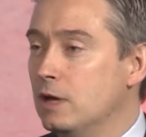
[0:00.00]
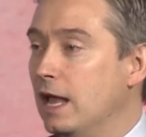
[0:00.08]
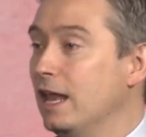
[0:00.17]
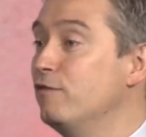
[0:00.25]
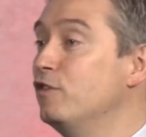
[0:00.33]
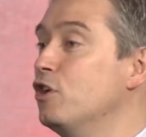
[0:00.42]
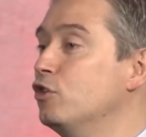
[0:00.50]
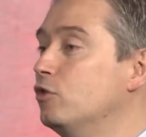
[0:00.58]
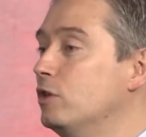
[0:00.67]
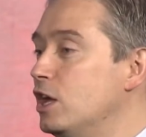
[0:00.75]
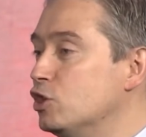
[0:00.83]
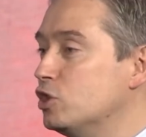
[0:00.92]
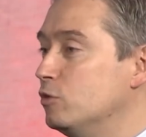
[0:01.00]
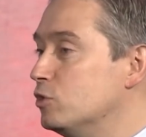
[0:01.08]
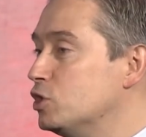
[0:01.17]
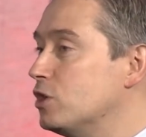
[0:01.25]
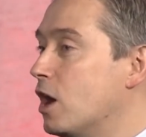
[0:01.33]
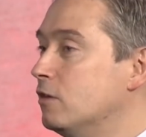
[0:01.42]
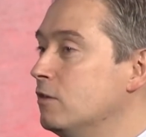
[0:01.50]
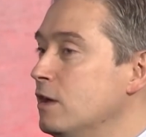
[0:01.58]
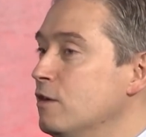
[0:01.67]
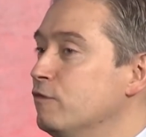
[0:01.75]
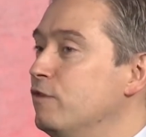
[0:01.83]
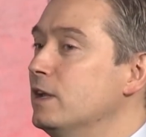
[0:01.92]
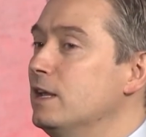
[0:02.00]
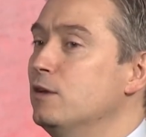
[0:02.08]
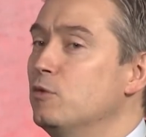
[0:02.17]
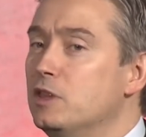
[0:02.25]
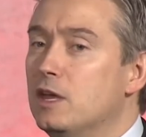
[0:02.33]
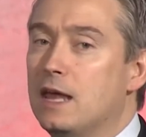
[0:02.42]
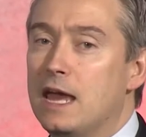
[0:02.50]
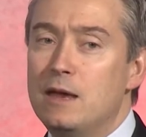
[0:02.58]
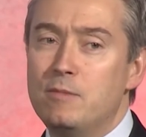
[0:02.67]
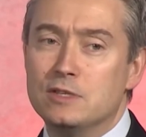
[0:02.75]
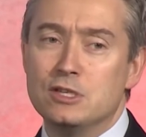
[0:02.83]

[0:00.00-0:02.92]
11 other nations, we start fiddling with the name.